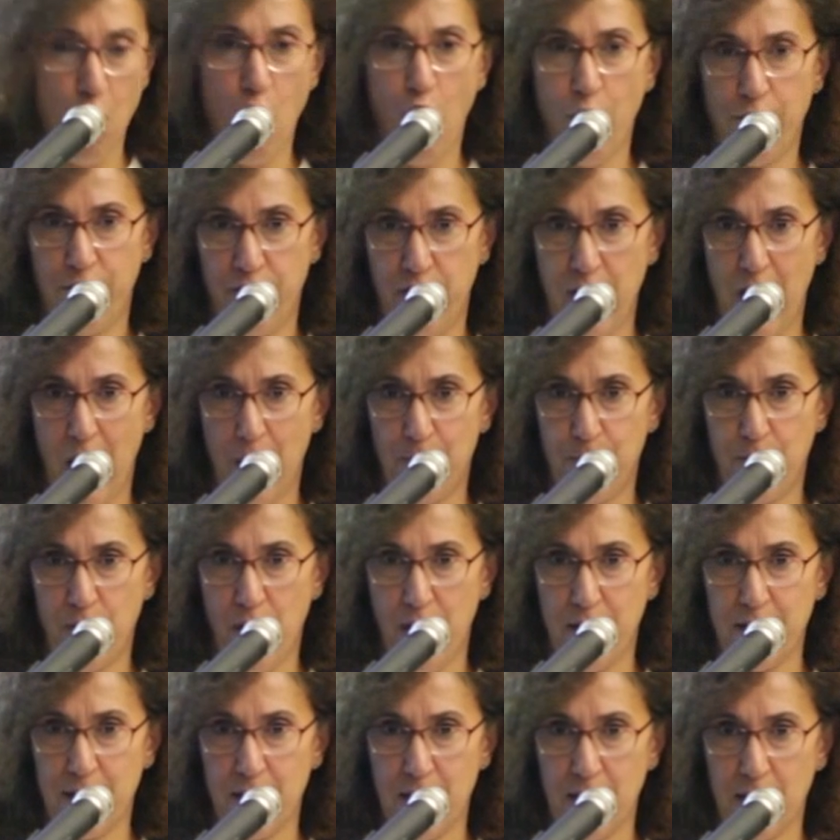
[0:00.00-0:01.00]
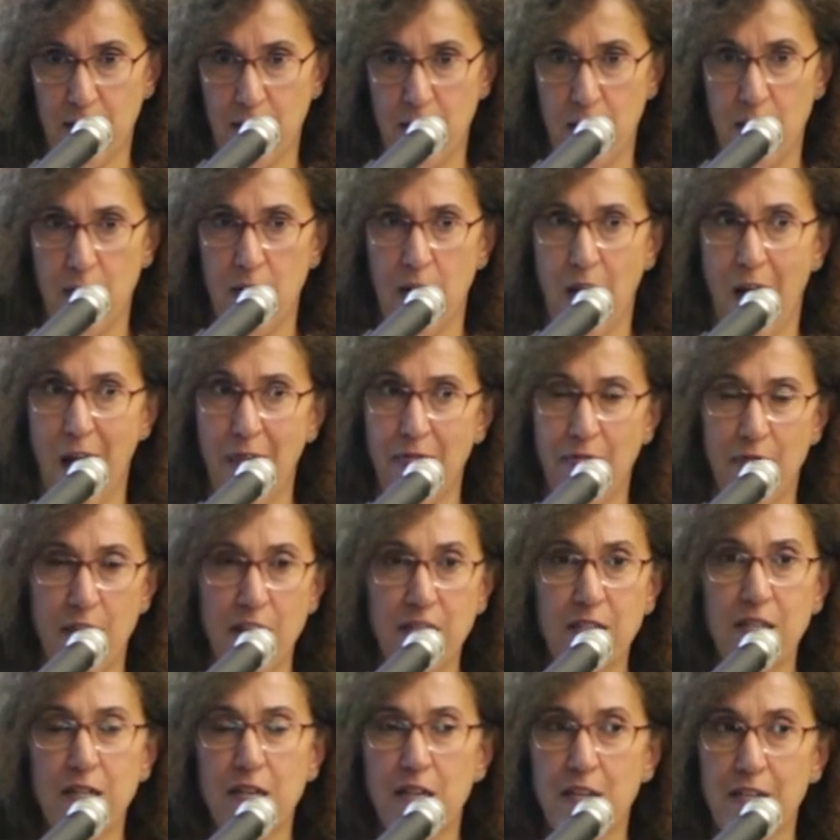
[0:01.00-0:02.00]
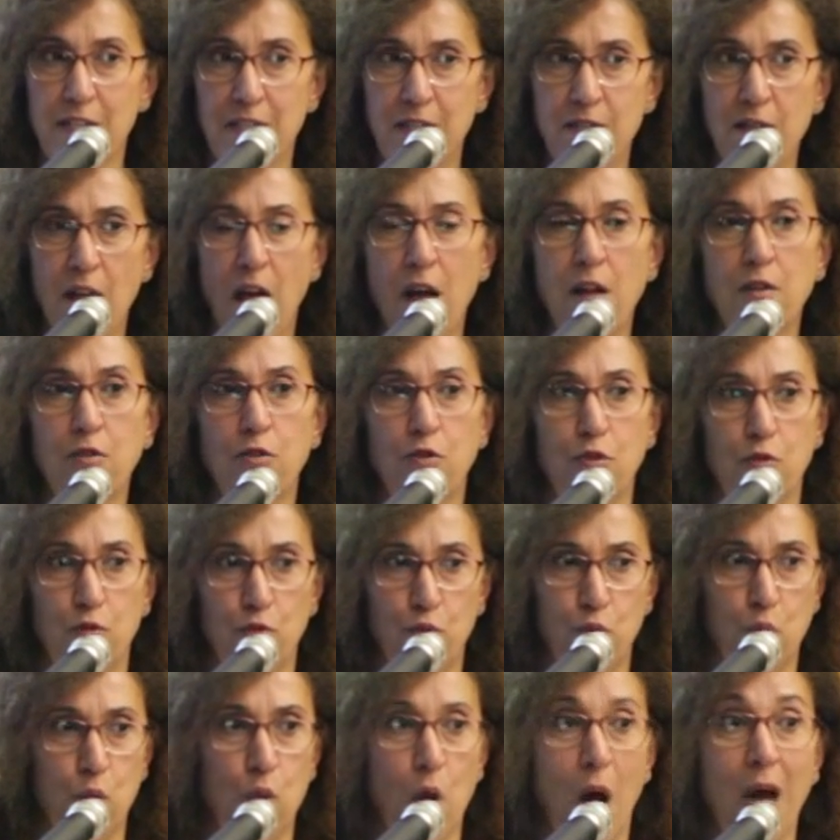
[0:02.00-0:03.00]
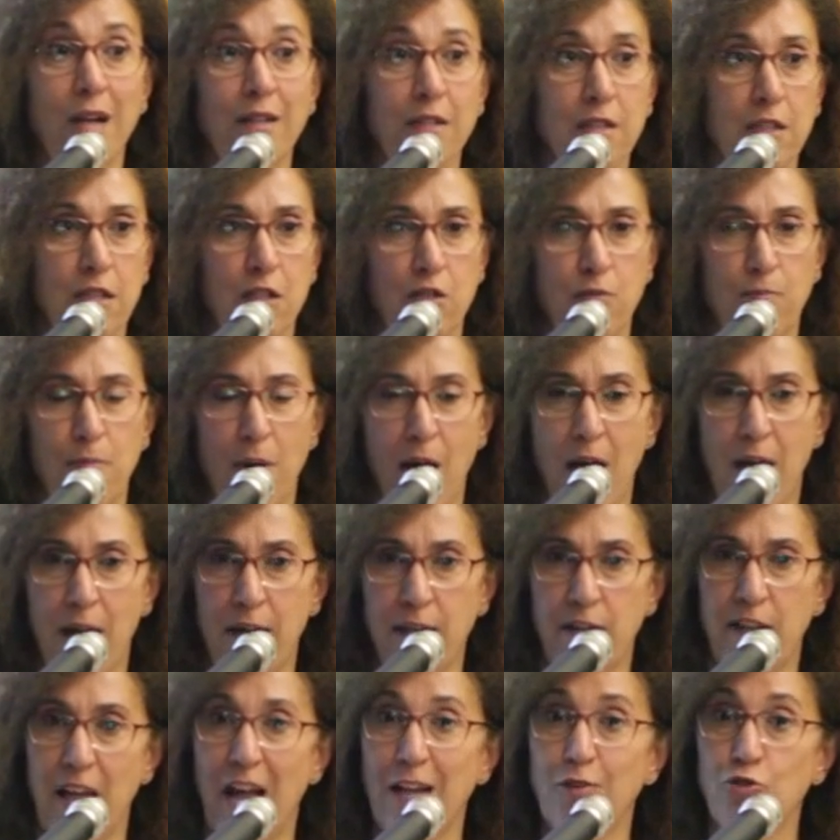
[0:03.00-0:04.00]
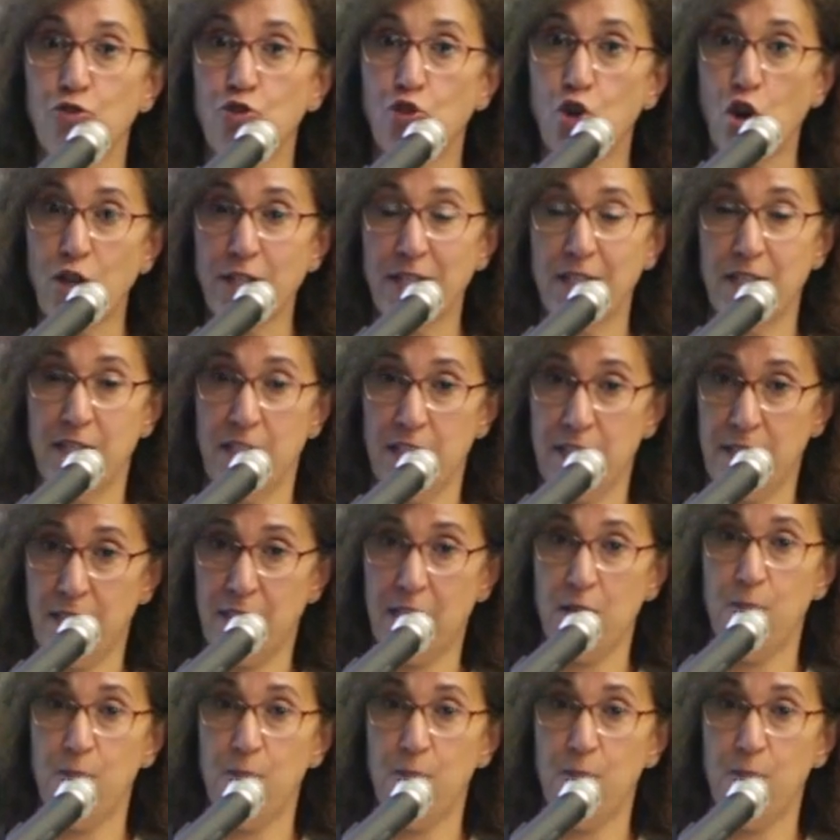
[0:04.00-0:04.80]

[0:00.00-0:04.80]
of the uprising. And this is not to undermine the atrocities